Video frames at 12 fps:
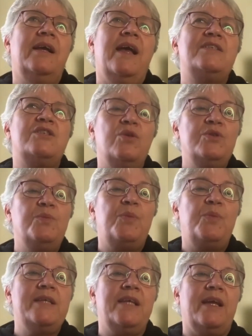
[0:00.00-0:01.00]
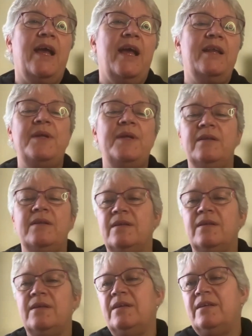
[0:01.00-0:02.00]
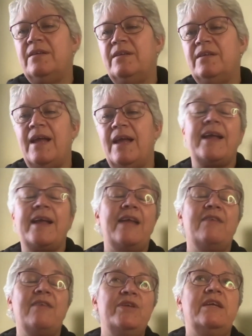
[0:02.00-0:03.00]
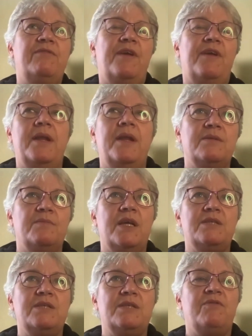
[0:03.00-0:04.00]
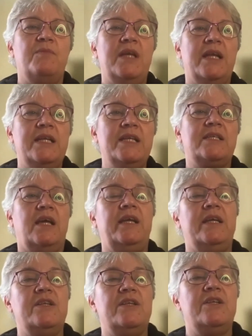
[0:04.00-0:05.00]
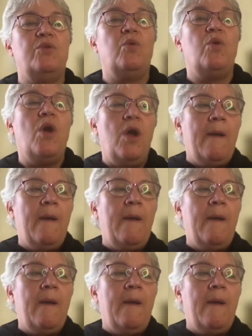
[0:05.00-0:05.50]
it's so depressing. And I mean, again, reading feminism has given me an insight into